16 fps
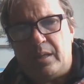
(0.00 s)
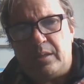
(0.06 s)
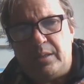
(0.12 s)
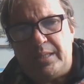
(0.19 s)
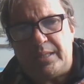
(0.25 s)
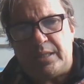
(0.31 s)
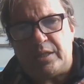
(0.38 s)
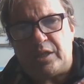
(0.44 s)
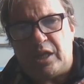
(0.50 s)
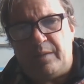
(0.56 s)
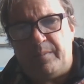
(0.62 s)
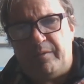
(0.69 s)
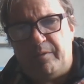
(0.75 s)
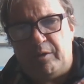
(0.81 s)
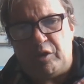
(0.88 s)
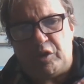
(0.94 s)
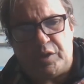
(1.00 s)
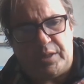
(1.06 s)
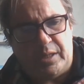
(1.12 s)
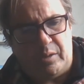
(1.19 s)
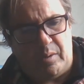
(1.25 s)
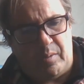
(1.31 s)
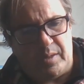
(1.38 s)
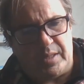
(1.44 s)
This is going to be very
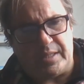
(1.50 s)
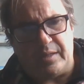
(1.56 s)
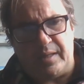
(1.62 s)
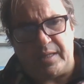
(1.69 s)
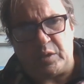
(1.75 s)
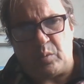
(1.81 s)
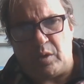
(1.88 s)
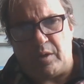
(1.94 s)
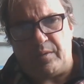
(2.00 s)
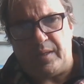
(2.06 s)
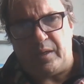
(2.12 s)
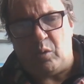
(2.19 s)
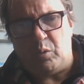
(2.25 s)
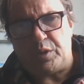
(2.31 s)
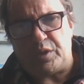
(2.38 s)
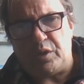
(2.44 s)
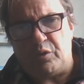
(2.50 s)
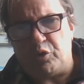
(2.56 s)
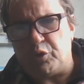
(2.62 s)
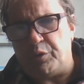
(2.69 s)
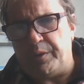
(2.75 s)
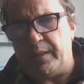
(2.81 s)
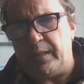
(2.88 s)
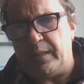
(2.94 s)
interesting. So that's what I think also
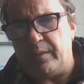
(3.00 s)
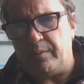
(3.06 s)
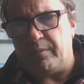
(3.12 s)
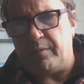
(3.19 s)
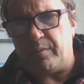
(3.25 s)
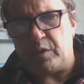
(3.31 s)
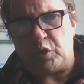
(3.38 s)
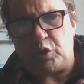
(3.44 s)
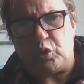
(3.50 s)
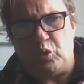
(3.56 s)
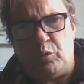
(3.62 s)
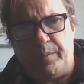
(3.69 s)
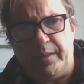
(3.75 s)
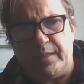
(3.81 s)
during the storming,